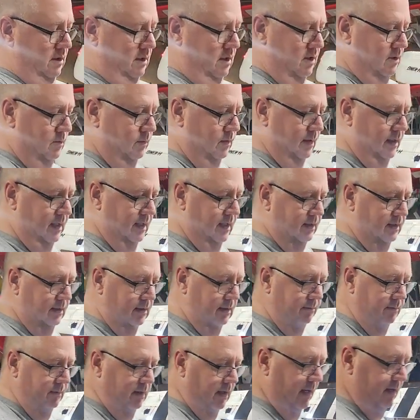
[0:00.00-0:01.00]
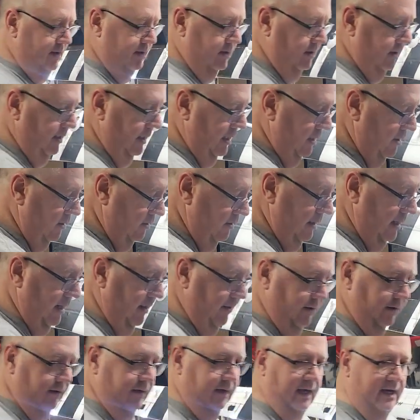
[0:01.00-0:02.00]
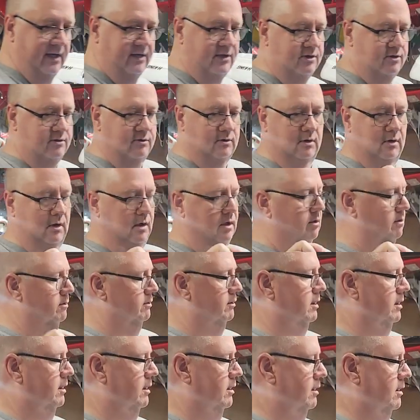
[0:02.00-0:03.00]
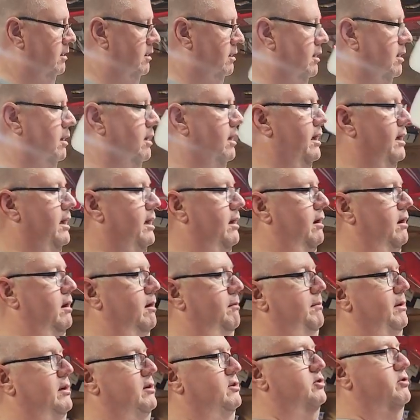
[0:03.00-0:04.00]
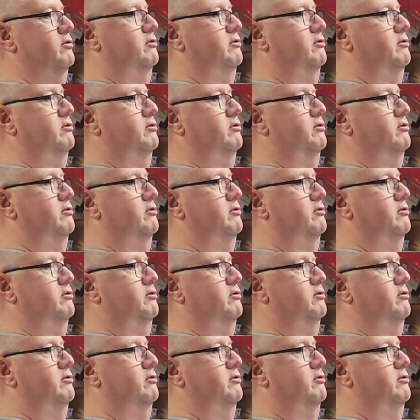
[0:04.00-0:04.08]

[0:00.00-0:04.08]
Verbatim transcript: You just want to get them nice and anchored down. They're nice, strong, uh, uh, big